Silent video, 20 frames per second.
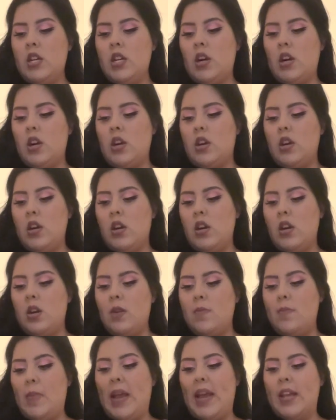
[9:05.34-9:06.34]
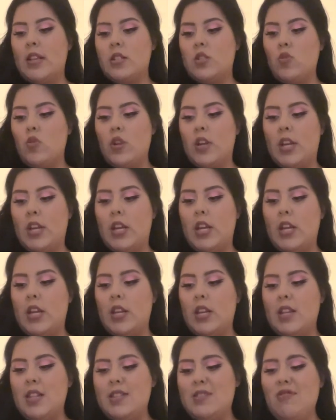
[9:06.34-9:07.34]
my store
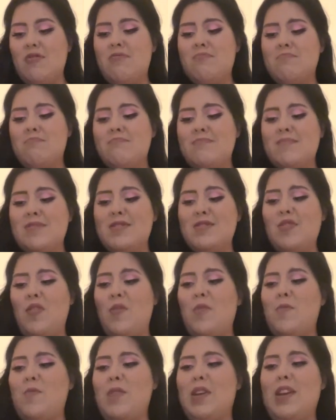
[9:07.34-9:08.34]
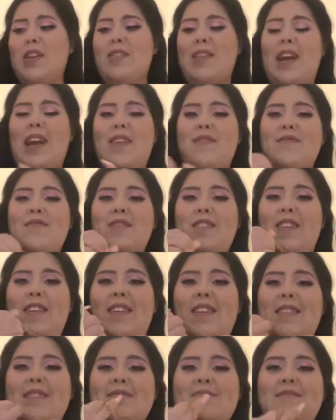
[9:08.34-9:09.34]
keys. Oh, so weird, I have
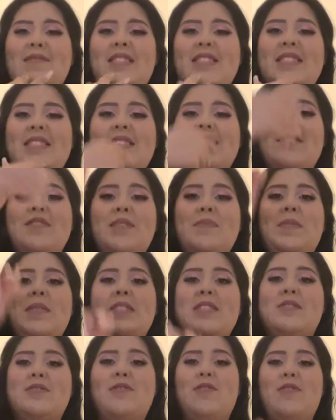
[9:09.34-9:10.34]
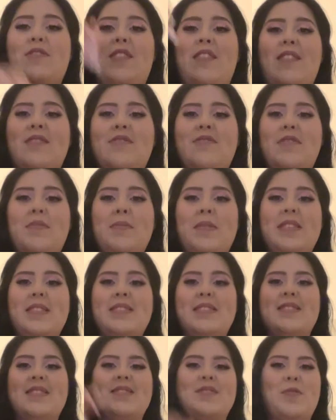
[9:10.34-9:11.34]
not, it's literally been so long, 3
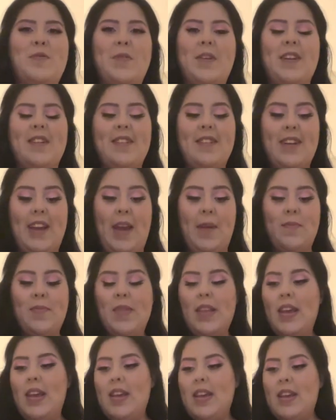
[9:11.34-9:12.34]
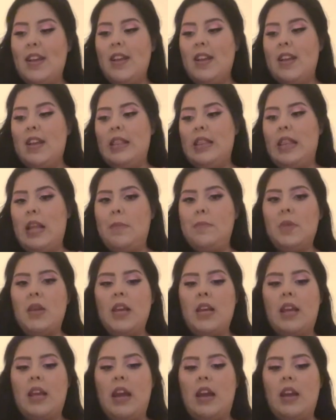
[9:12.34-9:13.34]
months, so weird. Okay, let me
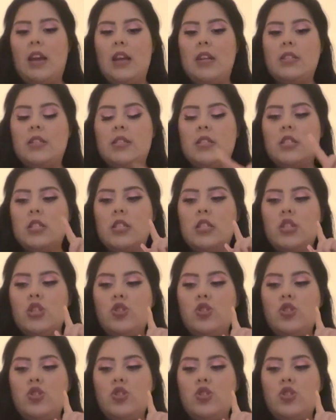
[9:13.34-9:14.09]
get